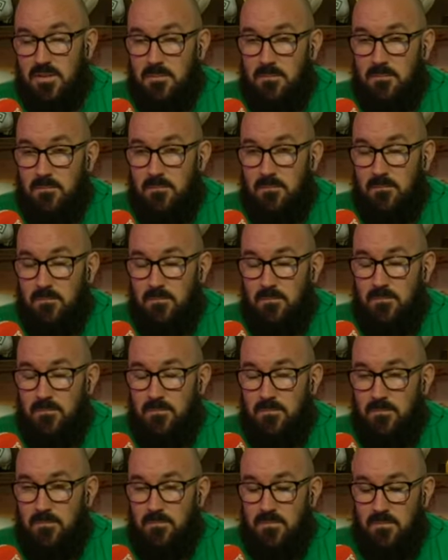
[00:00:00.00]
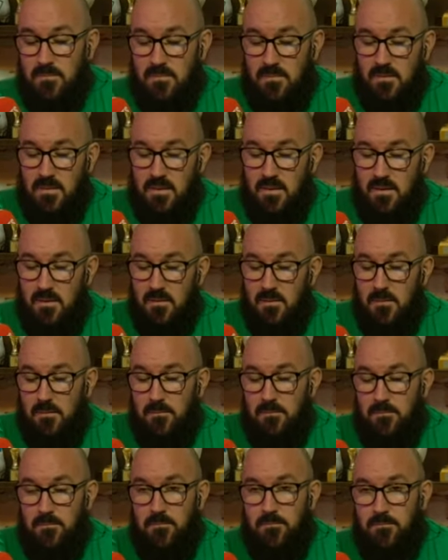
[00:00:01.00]

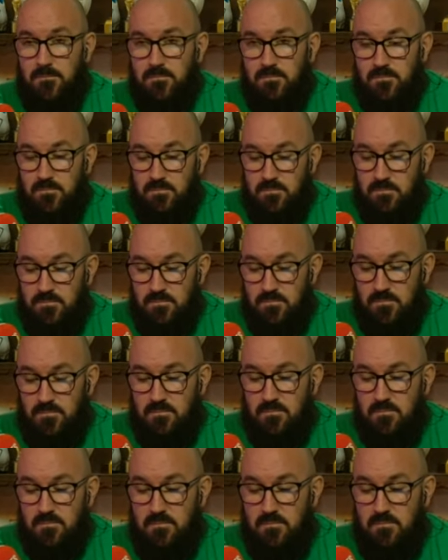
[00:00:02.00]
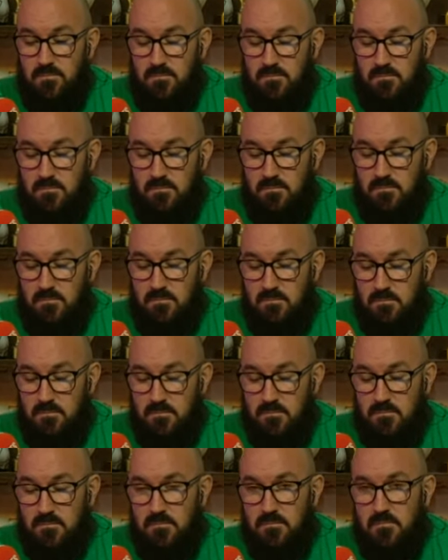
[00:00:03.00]

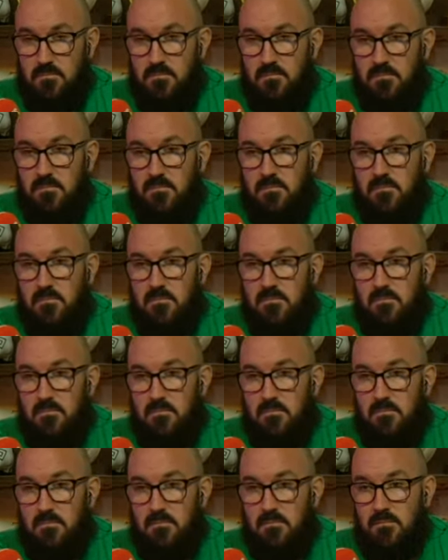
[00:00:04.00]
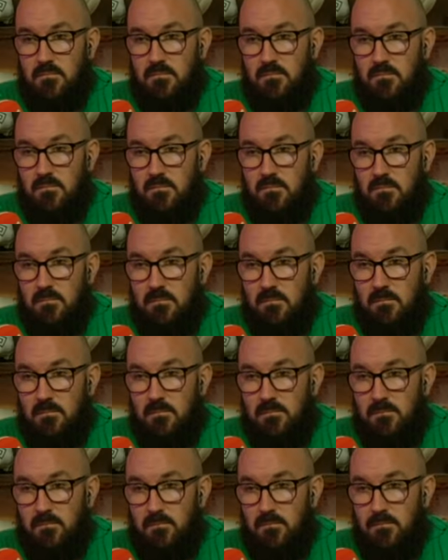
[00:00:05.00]

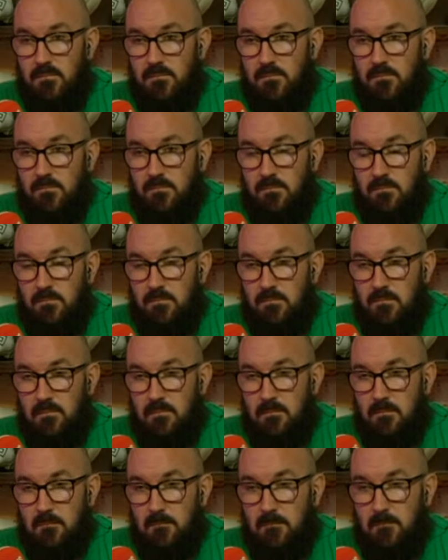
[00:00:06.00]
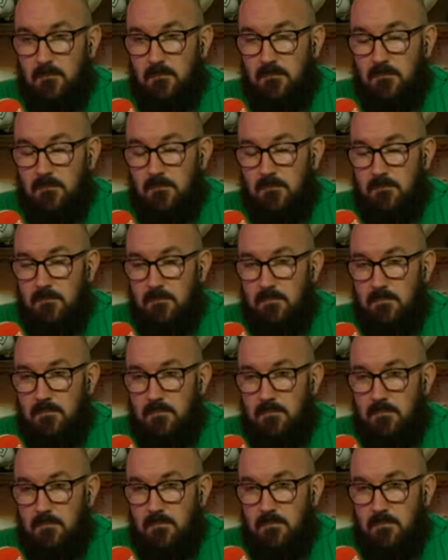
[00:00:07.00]
(silent)